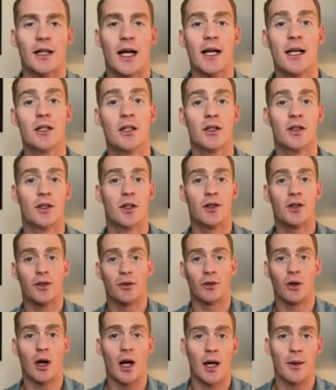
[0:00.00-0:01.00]
I can just
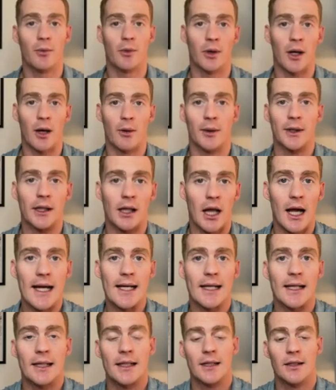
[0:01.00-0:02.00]
describe what I would
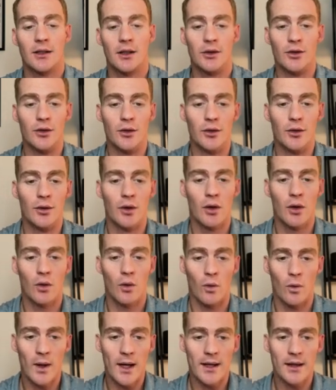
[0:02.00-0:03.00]
like to do
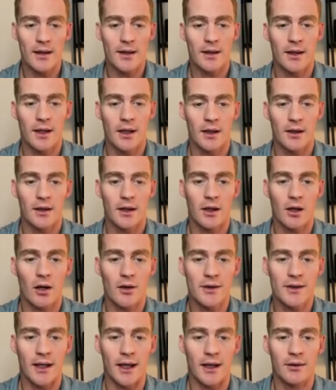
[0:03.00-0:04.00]
with the
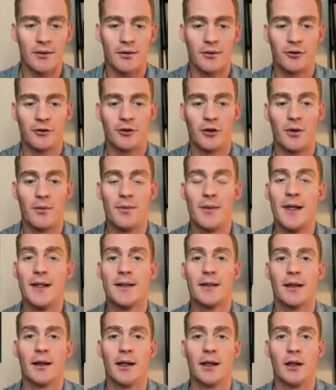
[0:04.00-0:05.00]
content from
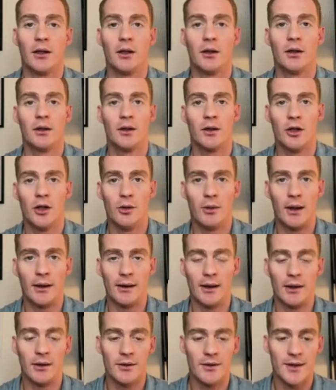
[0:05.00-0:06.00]
this little
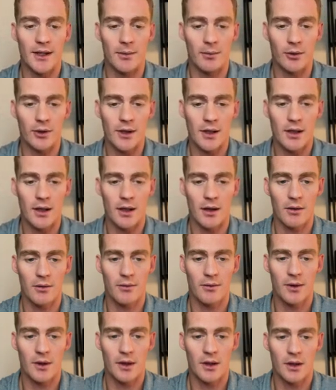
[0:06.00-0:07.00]
URL summary here.
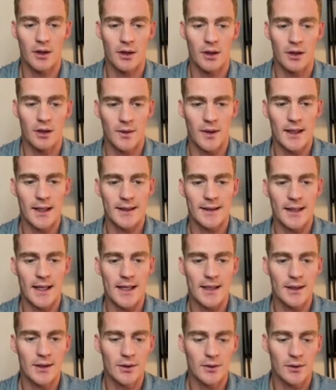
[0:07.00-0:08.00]
So I'm going to say
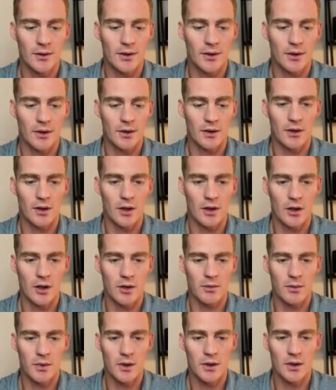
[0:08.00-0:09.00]
sort the
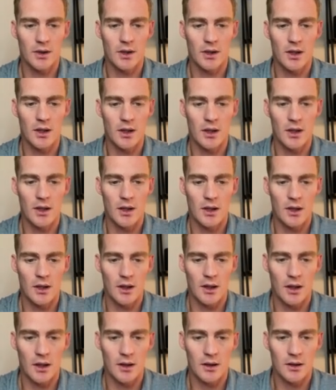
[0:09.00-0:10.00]
document
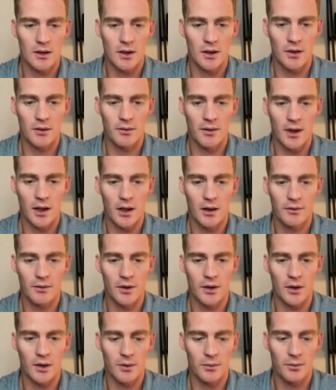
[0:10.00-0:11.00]
into the
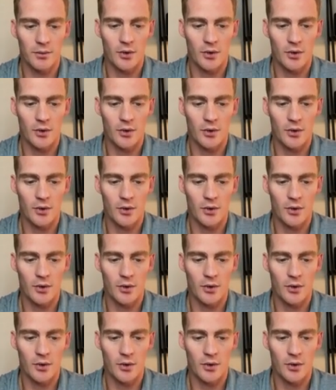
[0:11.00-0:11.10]
relevant